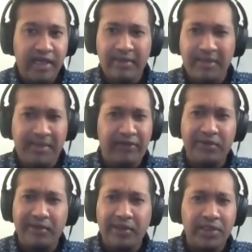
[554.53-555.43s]
But I mean, if you
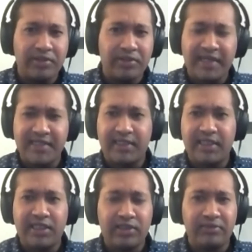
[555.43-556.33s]
look across
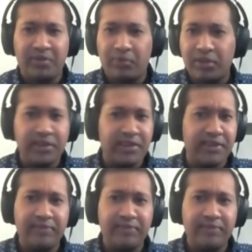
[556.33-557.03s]
the world,